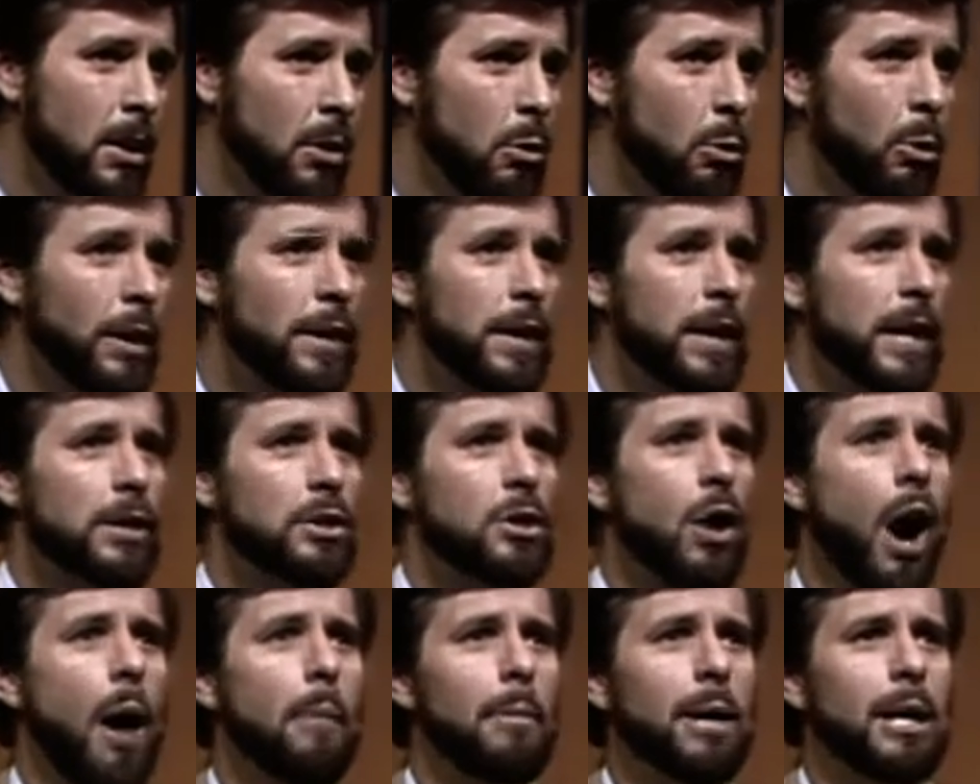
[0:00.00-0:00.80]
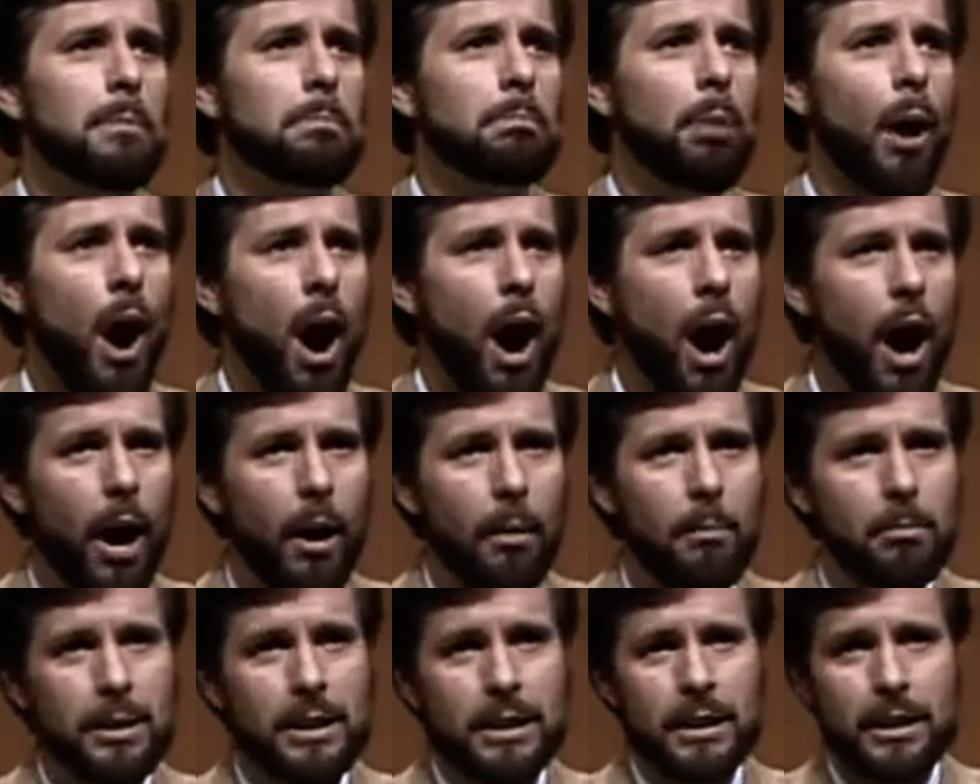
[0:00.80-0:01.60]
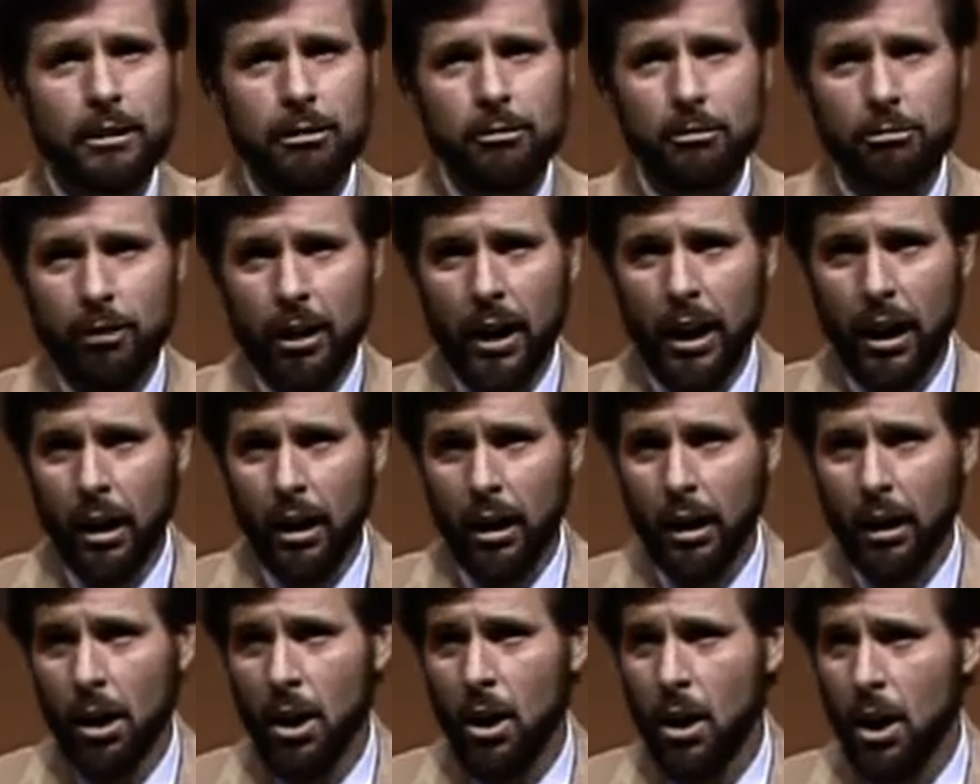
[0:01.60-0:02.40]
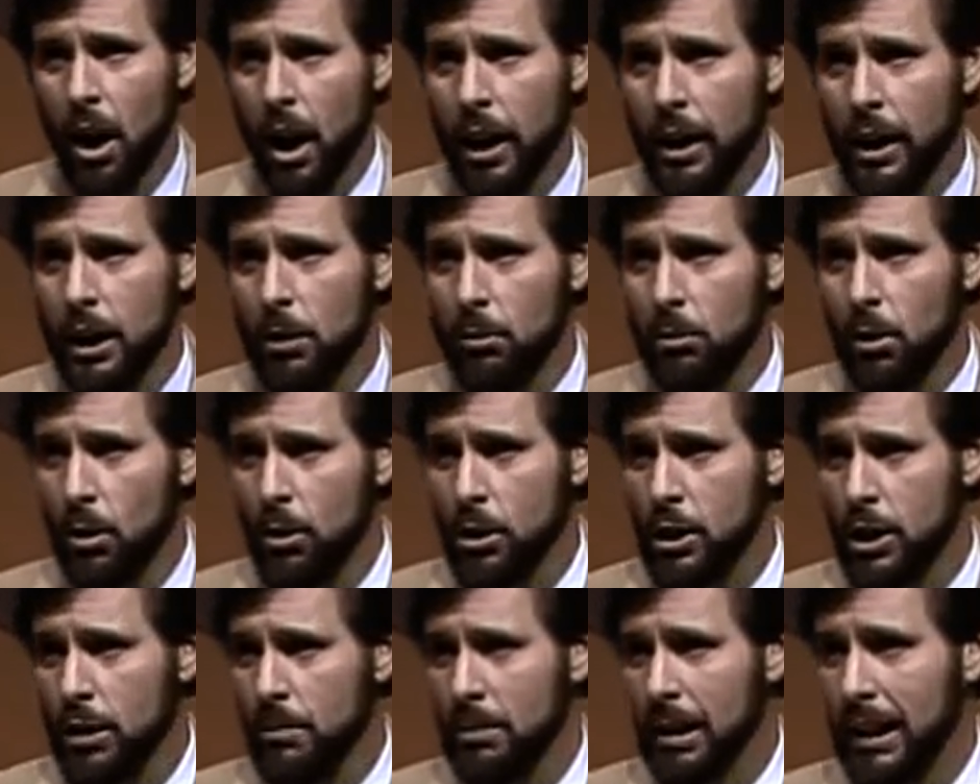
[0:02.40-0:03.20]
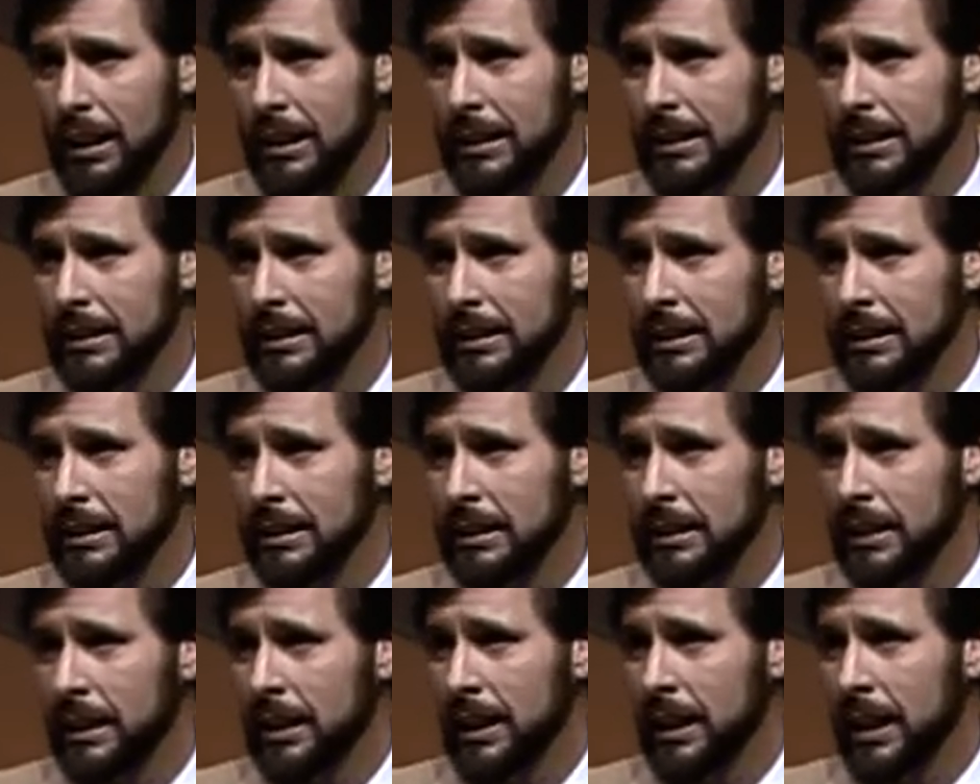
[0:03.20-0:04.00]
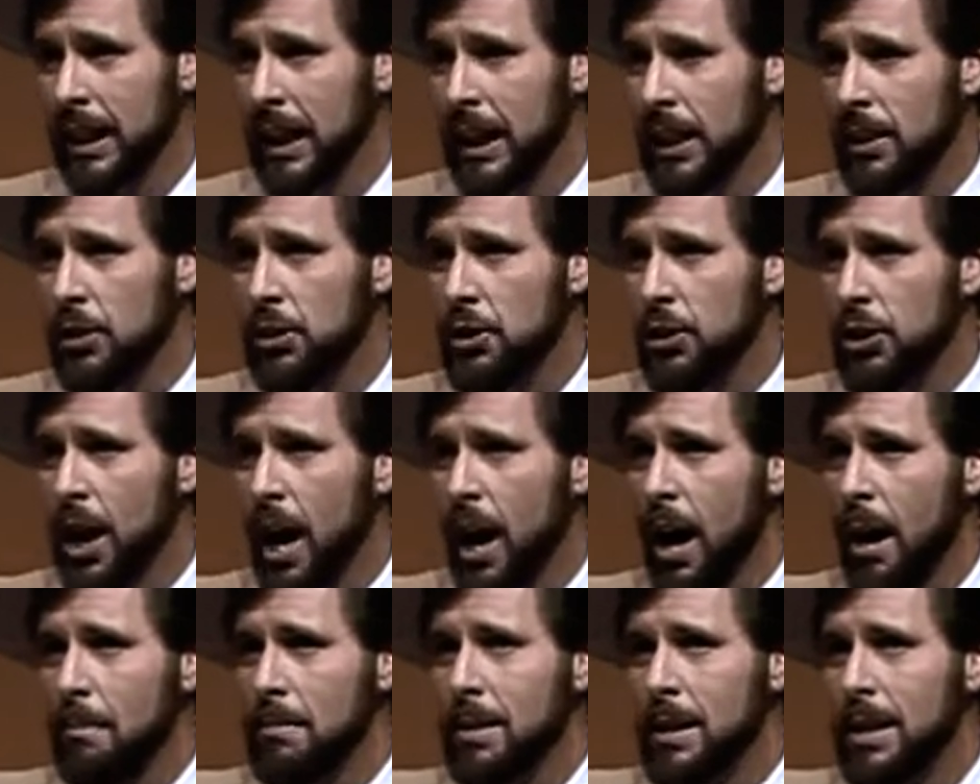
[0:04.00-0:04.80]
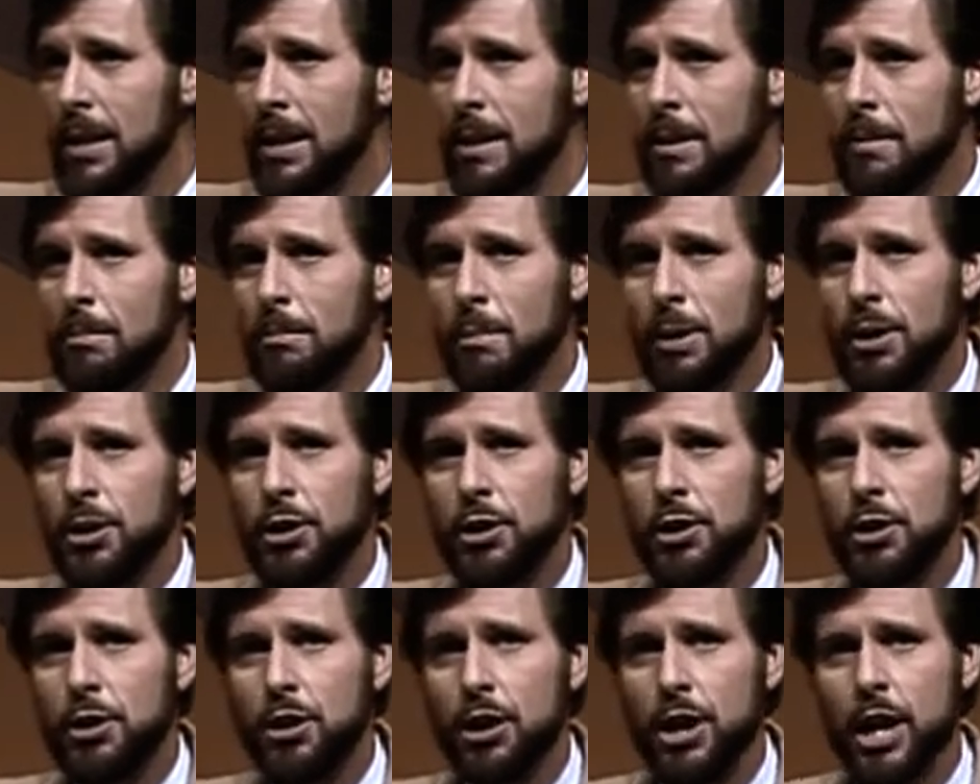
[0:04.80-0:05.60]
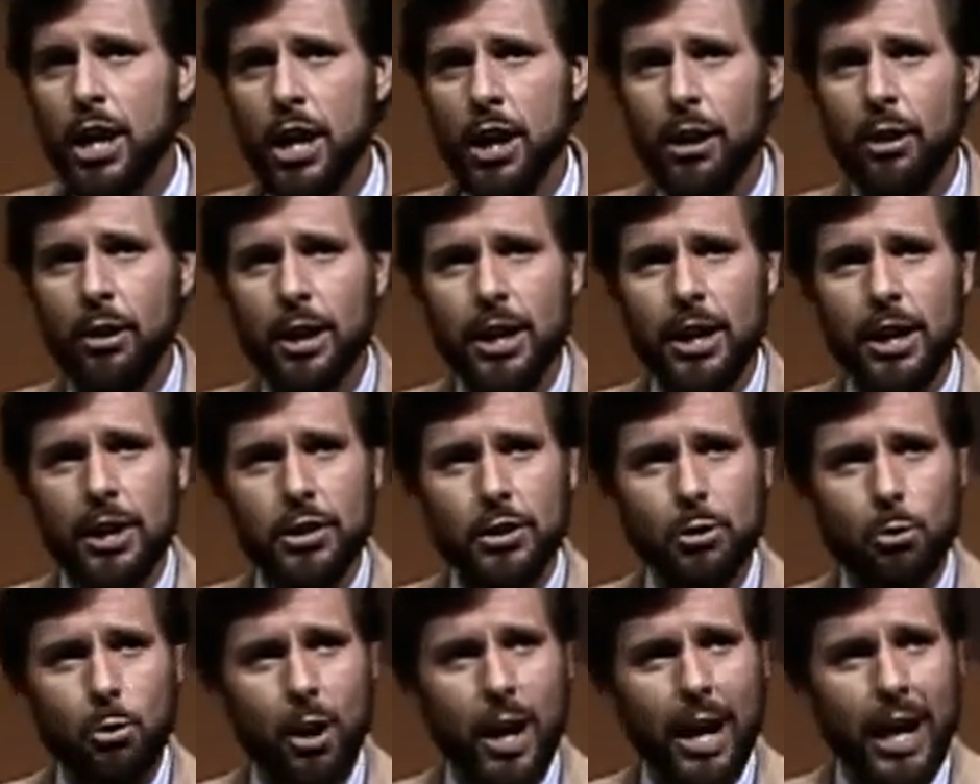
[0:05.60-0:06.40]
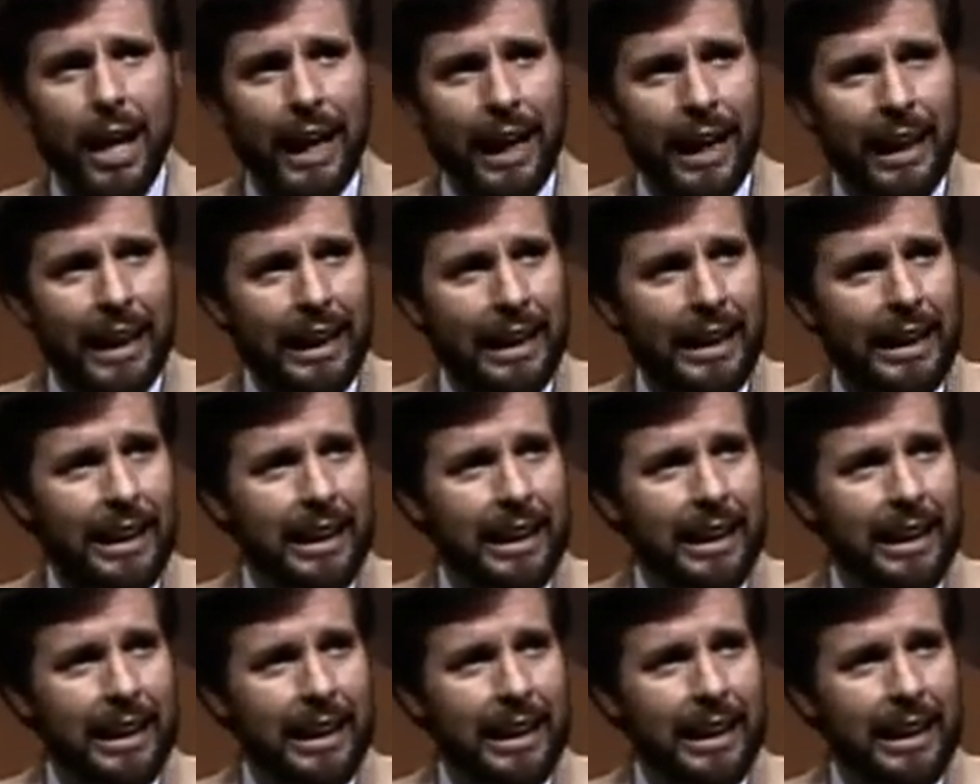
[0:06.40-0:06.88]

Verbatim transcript: When the atomic bomb fell on Hiroshima, in some mysterious way,